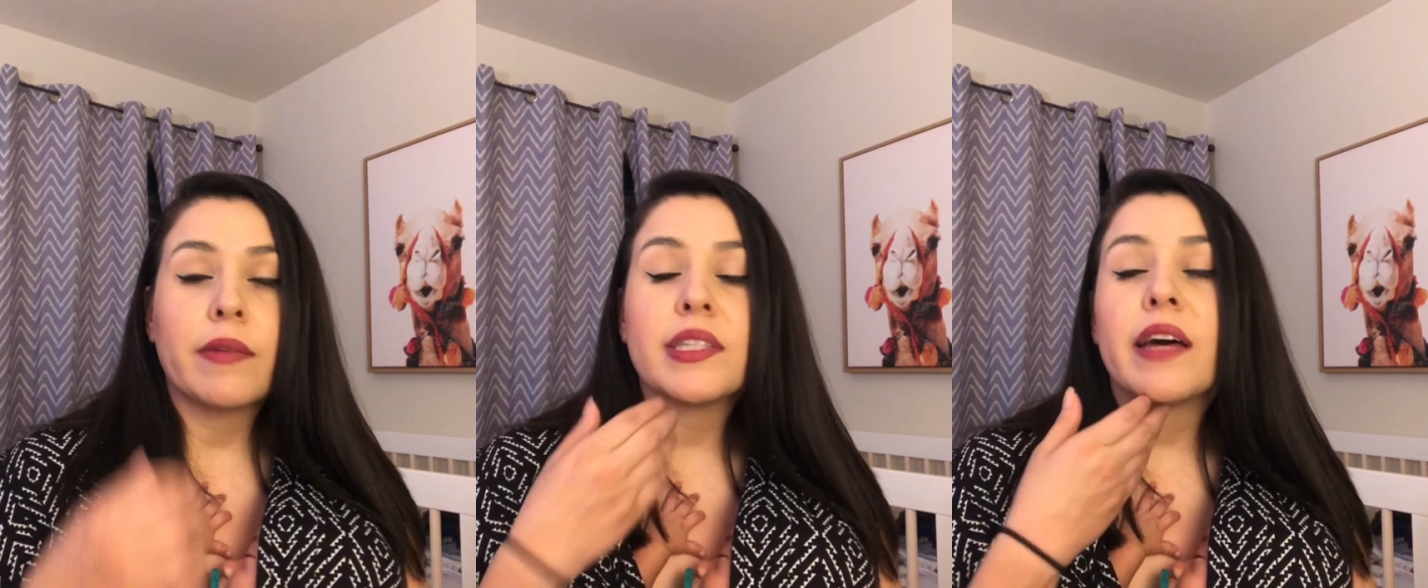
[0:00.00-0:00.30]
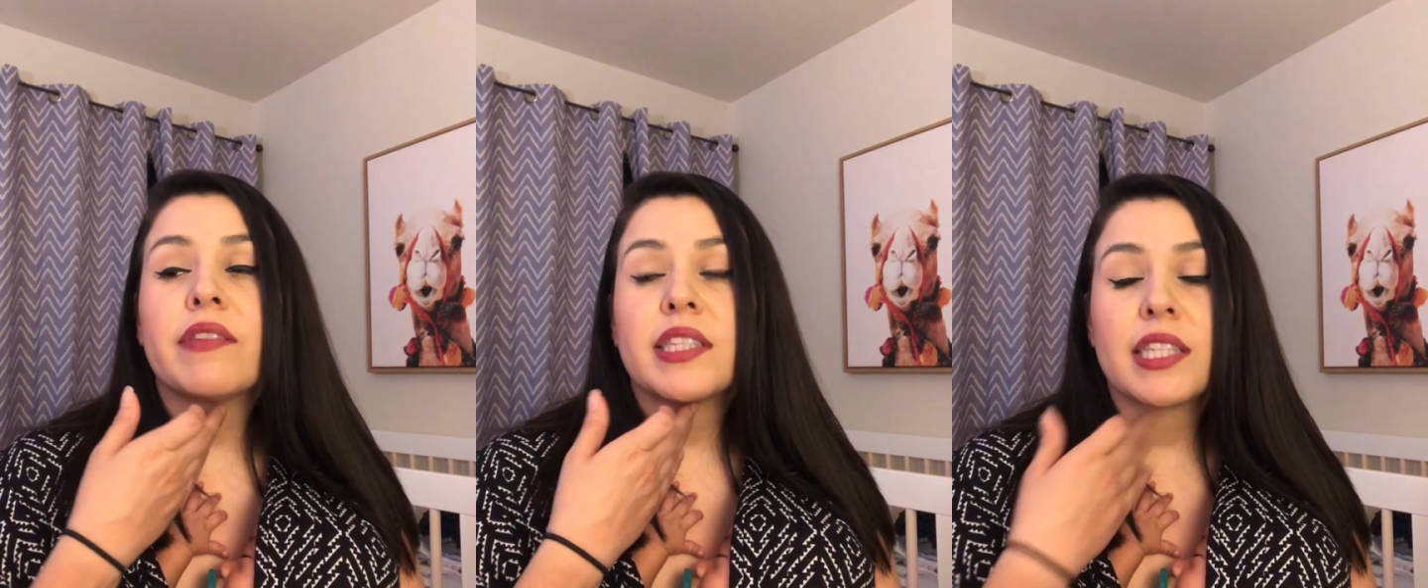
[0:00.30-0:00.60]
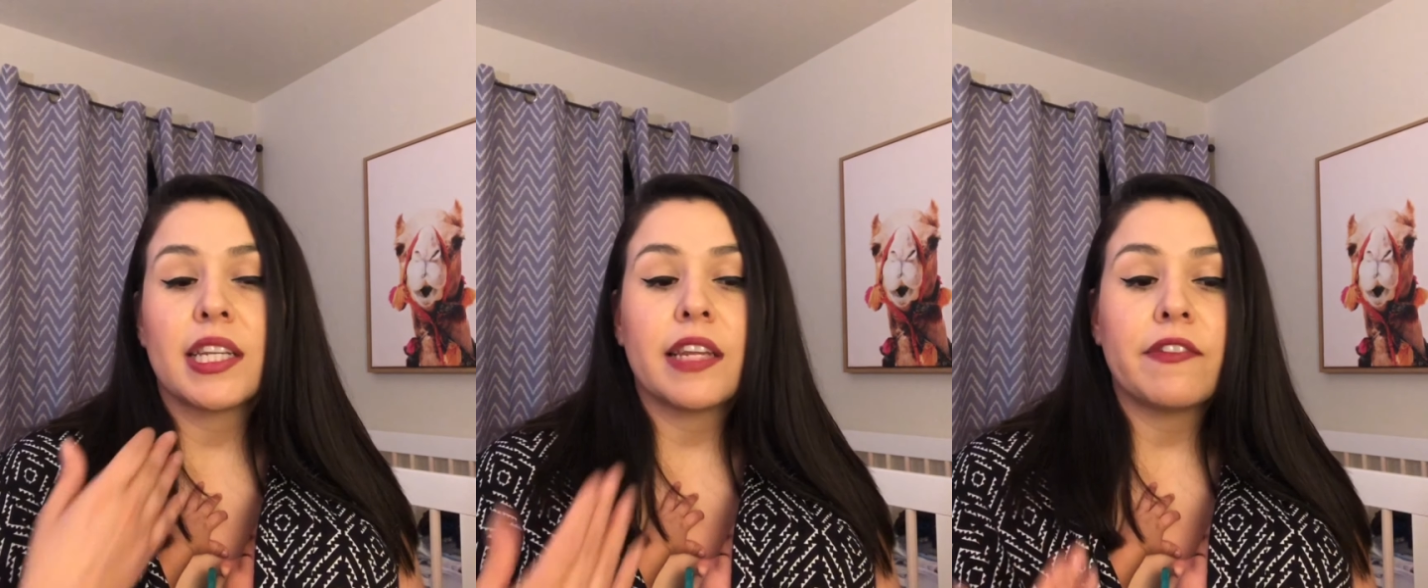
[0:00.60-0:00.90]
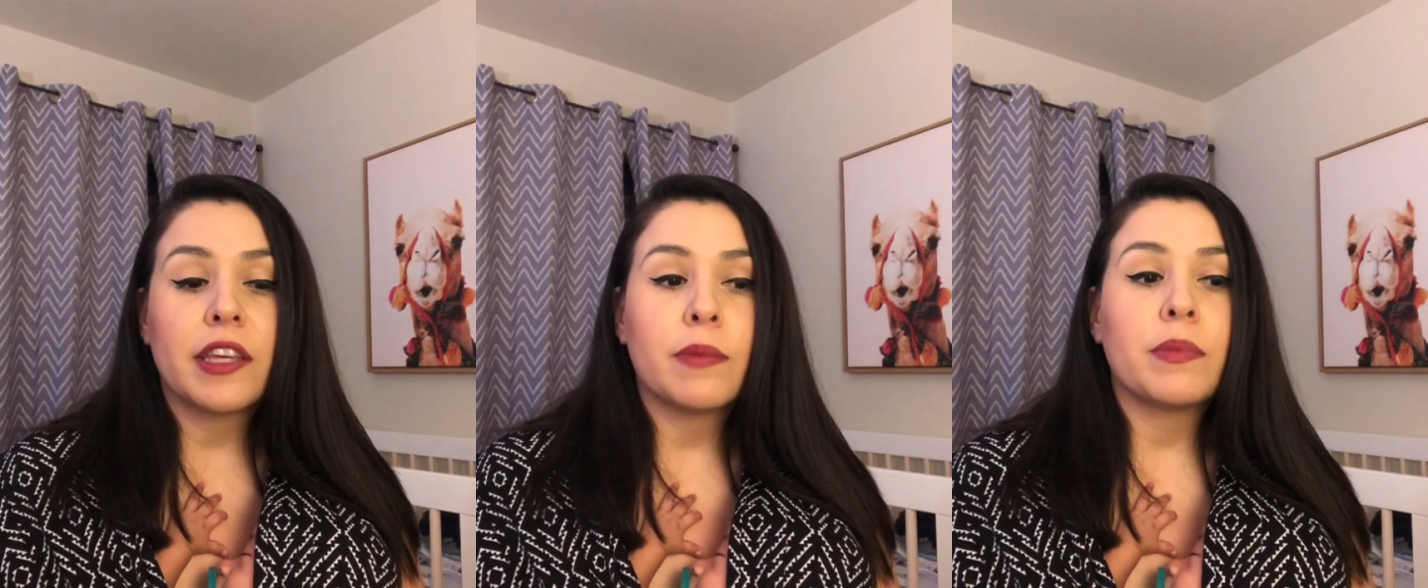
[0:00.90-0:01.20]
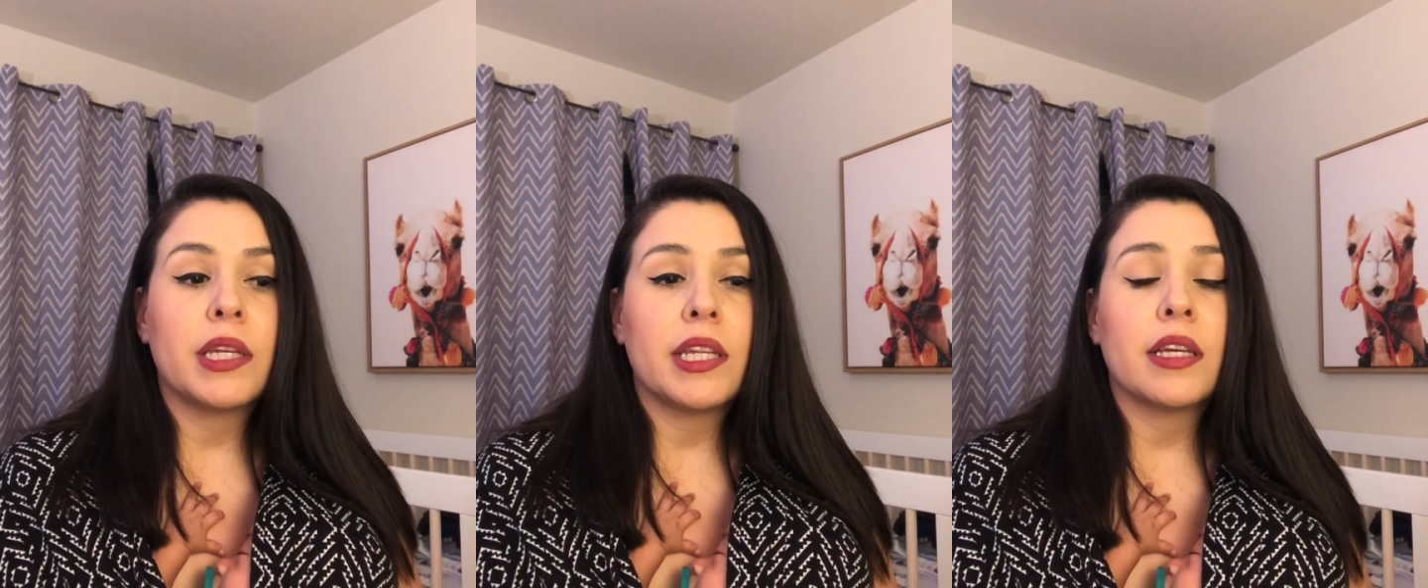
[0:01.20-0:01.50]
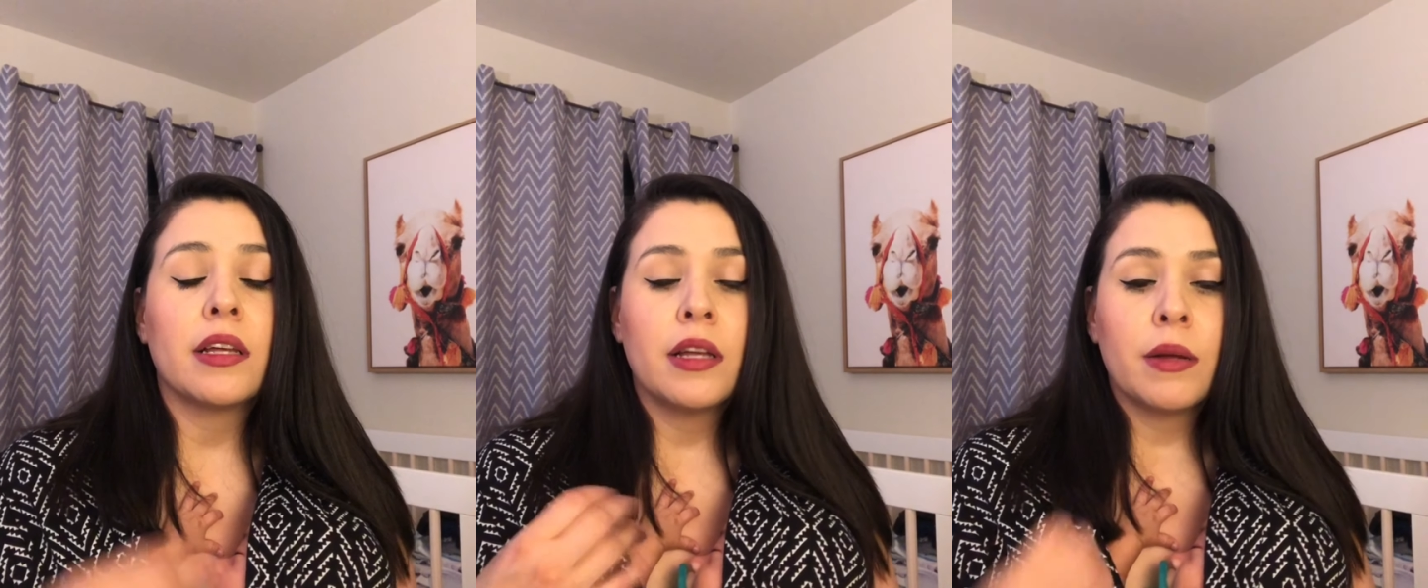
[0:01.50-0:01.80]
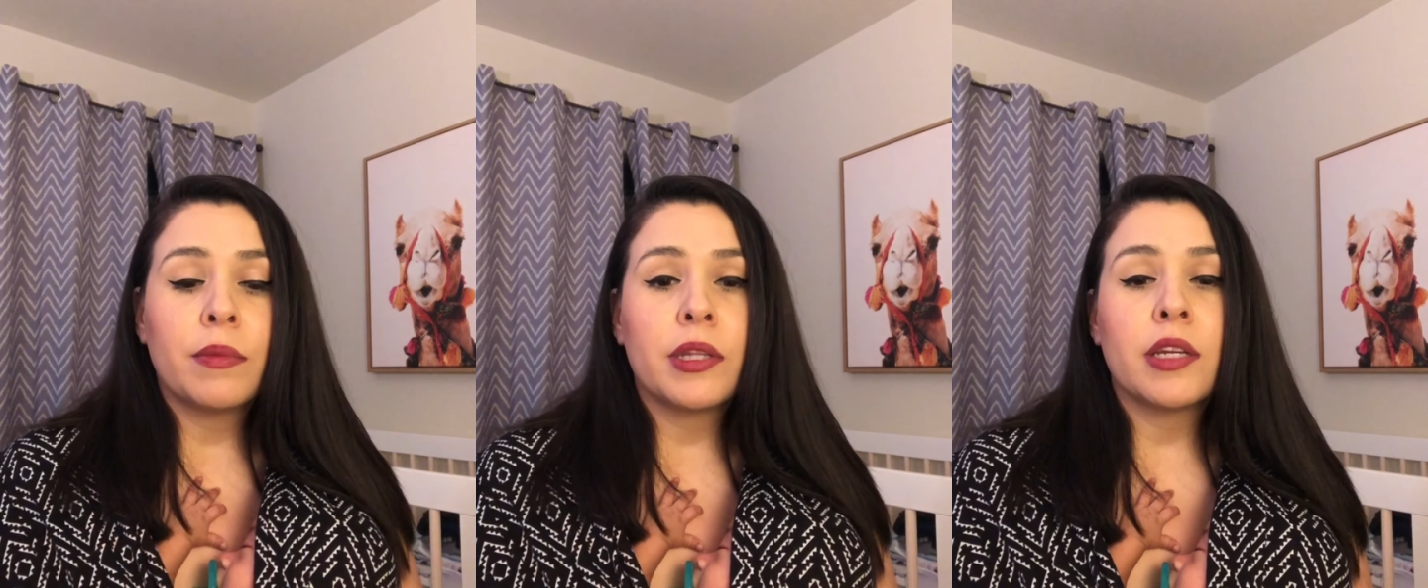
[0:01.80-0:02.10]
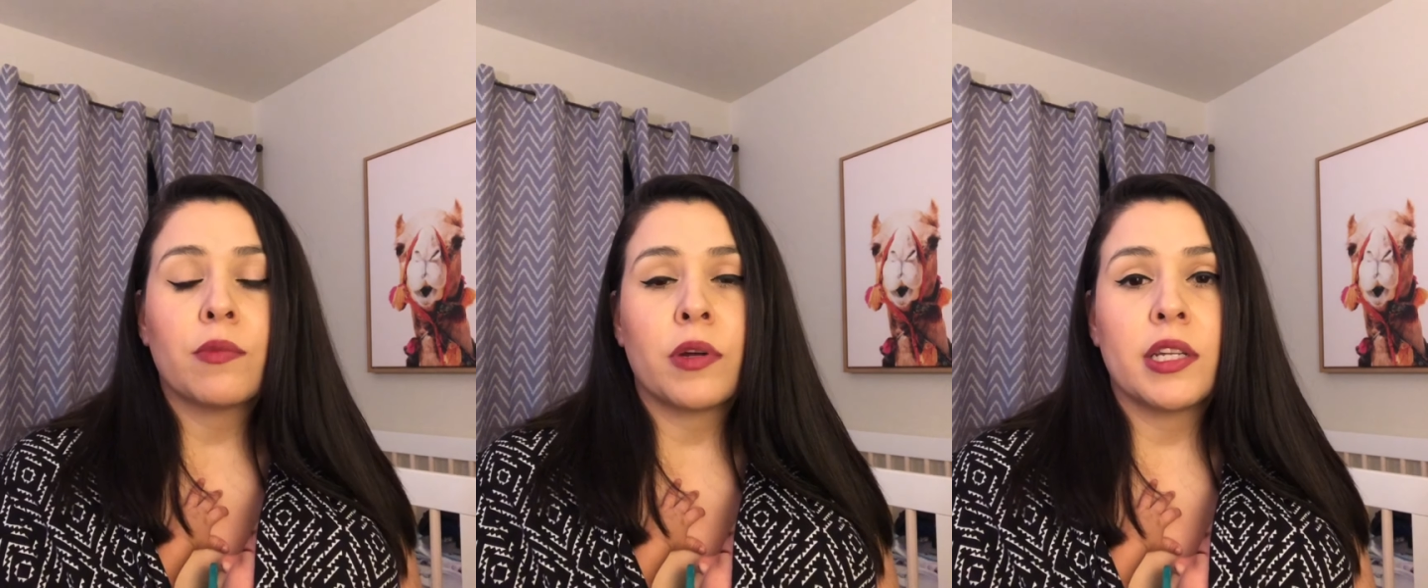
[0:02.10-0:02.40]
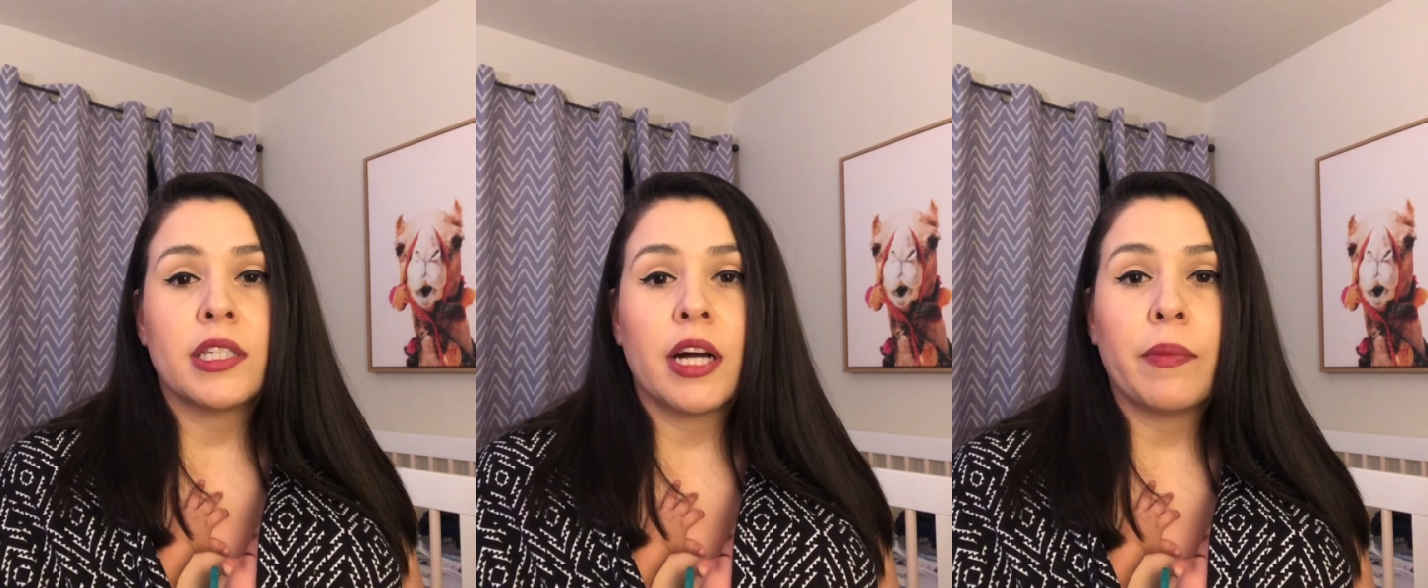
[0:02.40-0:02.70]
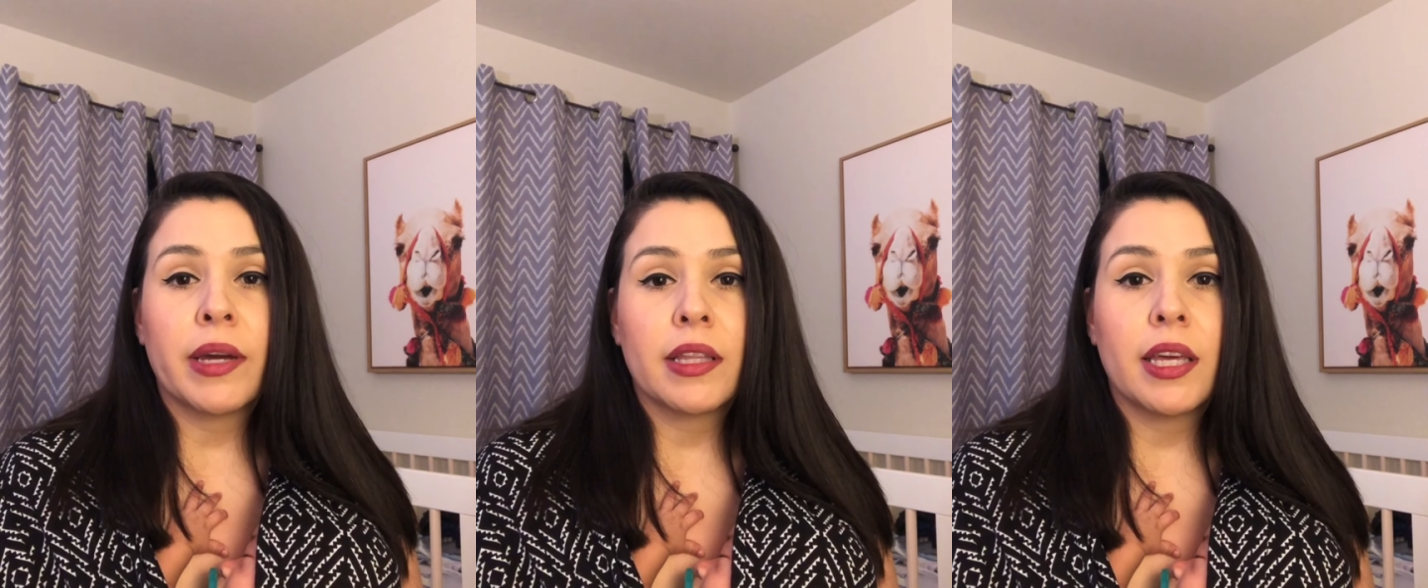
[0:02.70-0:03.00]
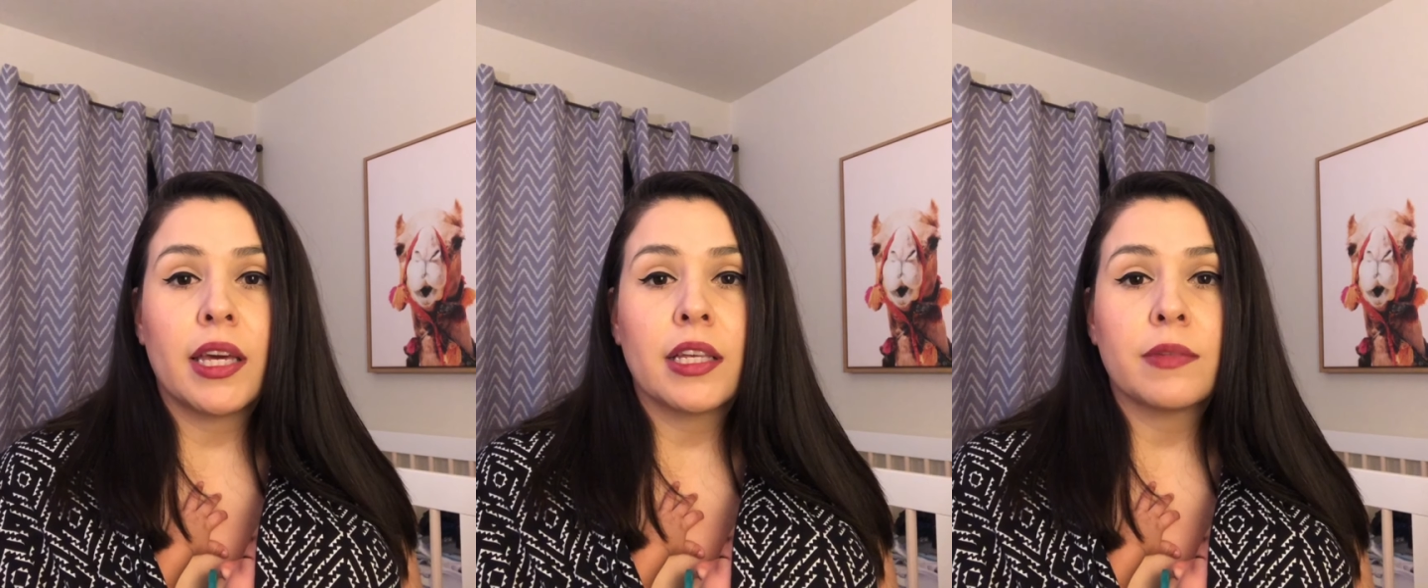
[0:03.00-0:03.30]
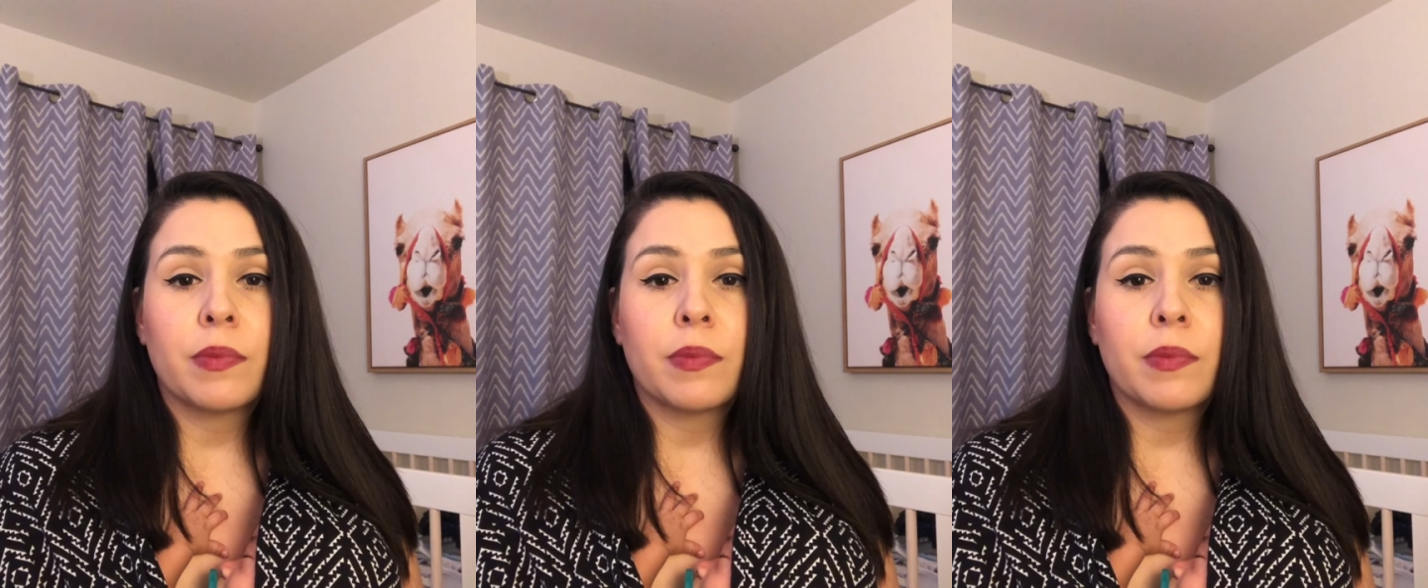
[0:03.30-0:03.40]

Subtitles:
I was having significant bleeding running down my legs,